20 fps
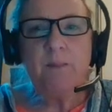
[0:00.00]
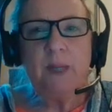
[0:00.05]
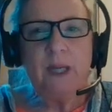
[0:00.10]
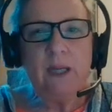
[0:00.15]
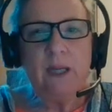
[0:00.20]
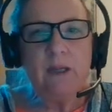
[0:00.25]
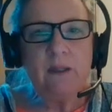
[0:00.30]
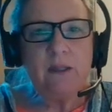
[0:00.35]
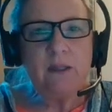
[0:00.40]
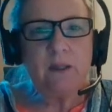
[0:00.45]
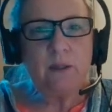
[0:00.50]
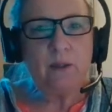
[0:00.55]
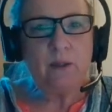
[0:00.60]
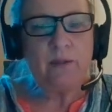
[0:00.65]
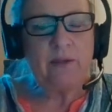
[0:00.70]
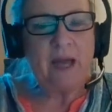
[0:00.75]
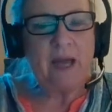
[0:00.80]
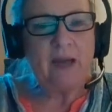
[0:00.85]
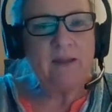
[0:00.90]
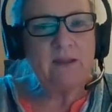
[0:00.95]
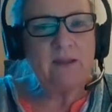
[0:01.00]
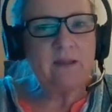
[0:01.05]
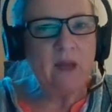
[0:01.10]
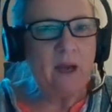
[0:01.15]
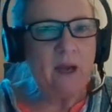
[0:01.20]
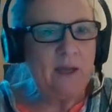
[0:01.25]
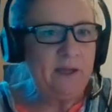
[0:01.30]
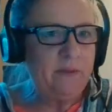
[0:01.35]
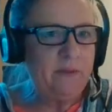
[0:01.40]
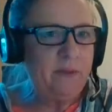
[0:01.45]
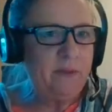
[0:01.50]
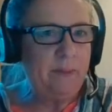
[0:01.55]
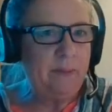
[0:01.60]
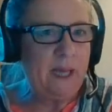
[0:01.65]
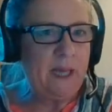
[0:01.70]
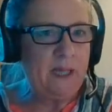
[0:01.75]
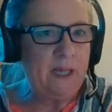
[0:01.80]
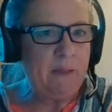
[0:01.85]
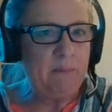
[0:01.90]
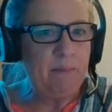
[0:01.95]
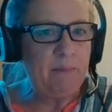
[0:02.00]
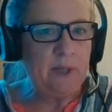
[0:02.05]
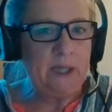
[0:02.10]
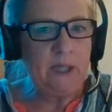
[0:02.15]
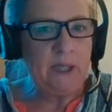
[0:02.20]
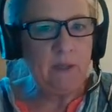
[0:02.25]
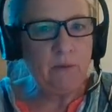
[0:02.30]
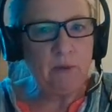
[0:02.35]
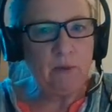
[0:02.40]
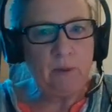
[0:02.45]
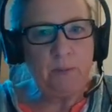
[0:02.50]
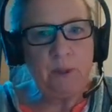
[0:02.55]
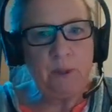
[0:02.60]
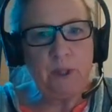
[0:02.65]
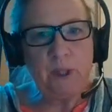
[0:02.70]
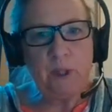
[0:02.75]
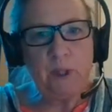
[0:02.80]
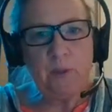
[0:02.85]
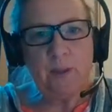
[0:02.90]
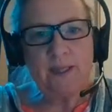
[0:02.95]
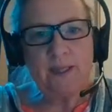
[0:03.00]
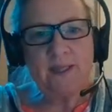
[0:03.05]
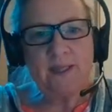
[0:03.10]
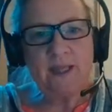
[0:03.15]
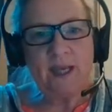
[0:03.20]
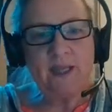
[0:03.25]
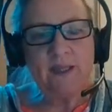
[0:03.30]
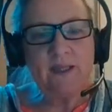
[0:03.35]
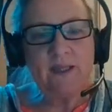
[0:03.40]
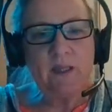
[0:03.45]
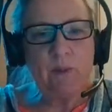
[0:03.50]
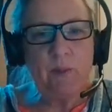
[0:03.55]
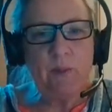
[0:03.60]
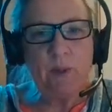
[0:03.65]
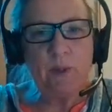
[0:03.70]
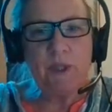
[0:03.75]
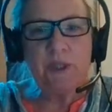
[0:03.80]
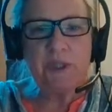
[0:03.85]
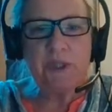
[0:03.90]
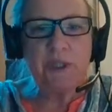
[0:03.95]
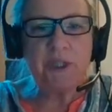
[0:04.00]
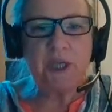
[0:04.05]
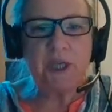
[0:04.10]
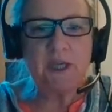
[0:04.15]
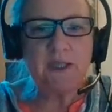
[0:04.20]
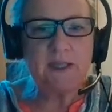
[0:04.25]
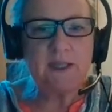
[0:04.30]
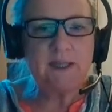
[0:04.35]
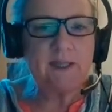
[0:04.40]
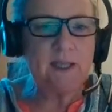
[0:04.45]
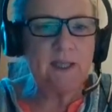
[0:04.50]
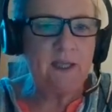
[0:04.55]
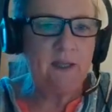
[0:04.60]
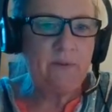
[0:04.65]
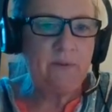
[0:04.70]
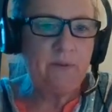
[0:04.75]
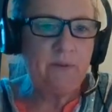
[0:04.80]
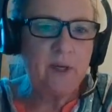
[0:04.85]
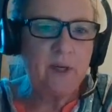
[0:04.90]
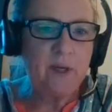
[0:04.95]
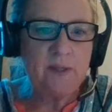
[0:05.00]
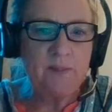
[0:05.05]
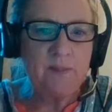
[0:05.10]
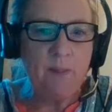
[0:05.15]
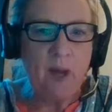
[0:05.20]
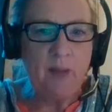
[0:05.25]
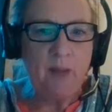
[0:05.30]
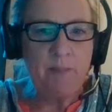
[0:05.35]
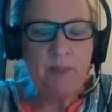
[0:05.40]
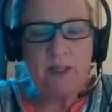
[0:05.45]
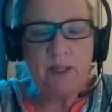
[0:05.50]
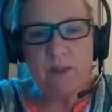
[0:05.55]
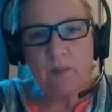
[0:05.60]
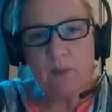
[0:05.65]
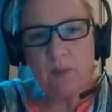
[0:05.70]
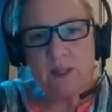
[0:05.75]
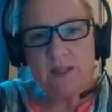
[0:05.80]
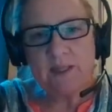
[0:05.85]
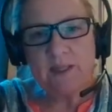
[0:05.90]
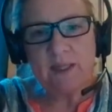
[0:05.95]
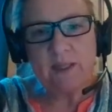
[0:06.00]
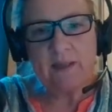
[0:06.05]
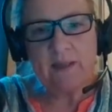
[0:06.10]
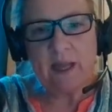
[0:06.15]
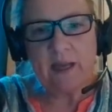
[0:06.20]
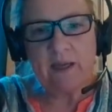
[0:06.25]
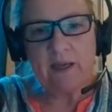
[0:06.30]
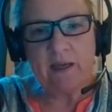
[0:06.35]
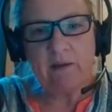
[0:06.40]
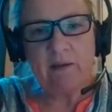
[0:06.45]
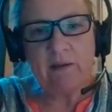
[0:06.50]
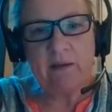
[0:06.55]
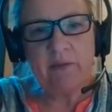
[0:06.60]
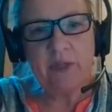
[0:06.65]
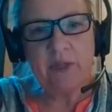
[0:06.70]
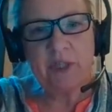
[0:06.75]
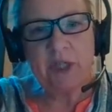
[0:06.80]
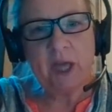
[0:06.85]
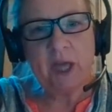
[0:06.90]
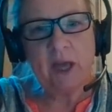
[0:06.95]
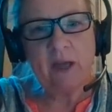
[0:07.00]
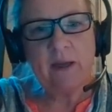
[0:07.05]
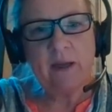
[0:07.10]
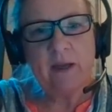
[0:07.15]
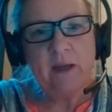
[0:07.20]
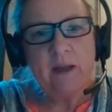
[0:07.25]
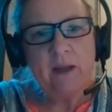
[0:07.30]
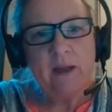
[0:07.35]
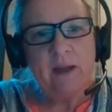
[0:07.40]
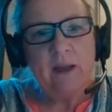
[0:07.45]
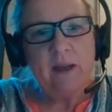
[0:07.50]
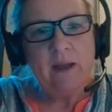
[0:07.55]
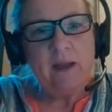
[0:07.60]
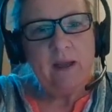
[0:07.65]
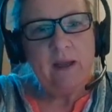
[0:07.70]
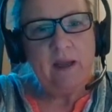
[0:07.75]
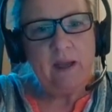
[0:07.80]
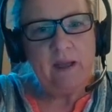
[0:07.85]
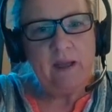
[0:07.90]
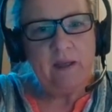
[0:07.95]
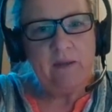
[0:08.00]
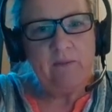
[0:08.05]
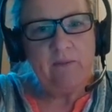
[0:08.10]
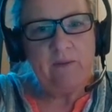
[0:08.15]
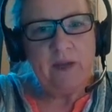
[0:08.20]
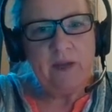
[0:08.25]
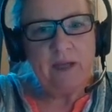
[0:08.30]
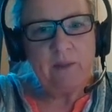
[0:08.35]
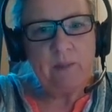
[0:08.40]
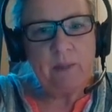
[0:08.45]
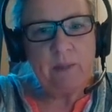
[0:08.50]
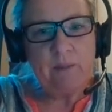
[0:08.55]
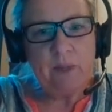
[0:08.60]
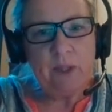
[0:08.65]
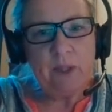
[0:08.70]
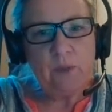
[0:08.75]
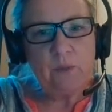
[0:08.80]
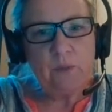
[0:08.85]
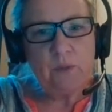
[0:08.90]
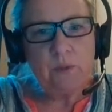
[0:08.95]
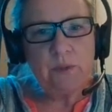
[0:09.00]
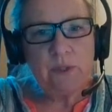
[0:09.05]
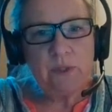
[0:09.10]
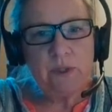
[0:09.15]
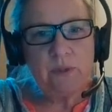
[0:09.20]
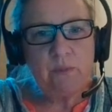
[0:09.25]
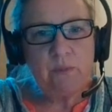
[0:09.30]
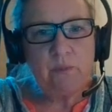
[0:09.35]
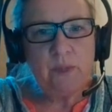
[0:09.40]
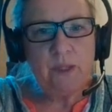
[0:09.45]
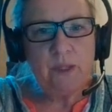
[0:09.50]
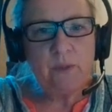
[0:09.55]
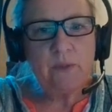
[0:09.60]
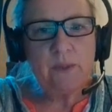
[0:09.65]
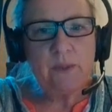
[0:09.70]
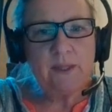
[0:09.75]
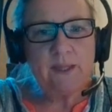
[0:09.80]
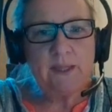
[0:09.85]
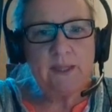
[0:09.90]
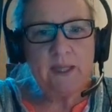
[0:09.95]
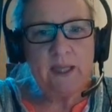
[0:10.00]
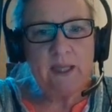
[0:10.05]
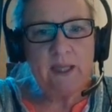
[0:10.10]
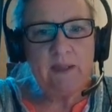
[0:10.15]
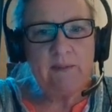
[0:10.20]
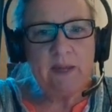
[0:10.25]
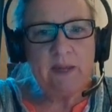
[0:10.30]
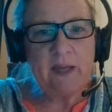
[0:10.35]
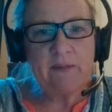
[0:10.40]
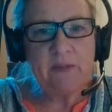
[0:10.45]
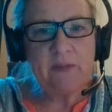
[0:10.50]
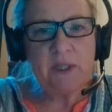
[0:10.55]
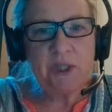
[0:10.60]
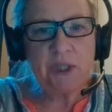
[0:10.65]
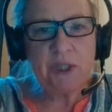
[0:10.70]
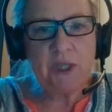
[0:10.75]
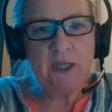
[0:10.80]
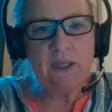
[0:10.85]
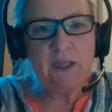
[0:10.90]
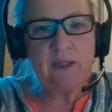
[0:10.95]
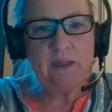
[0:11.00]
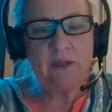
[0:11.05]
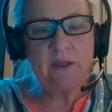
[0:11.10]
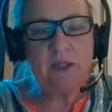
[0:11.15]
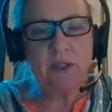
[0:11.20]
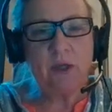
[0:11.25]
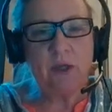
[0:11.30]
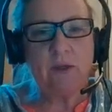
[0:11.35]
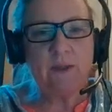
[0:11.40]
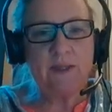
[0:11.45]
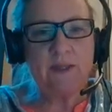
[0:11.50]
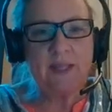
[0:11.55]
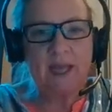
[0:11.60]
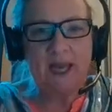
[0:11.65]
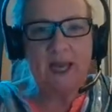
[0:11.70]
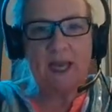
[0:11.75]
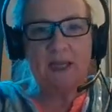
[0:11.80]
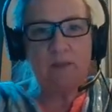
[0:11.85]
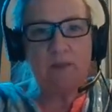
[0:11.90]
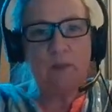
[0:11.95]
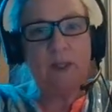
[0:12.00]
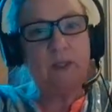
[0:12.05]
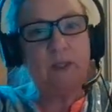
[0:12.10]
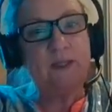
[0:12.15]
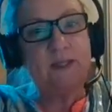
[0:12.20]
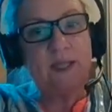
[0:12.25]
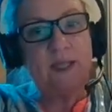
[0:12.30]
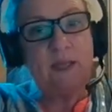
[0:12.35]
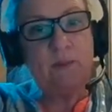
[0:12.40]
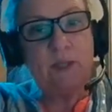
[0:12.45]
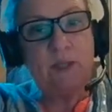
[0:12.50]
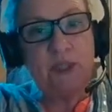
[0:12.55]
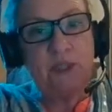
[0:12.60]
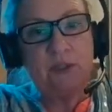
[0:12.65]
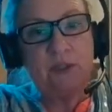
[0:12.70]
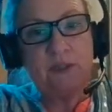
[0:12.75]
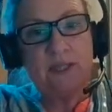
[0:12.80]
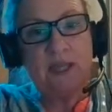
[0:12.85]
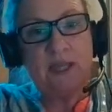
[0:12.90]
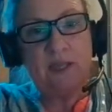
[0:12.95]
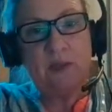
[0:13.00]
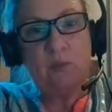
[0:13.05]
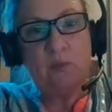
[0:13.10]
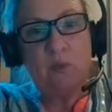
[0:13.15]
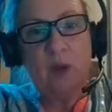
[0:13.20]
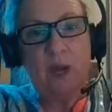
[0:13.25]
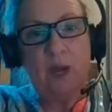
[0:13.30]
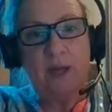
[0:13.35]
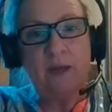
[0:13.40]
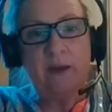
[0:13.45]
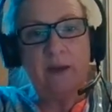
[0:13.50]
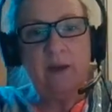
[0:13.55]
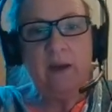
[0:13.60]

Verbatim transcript: been sort of outside of the main breeding group in the USA. And so we wanted to check to see if those might be the ones in that area of the chart. And in fact, when we looked, we could see that the gene, the dogs that had, we could see which dogs had the white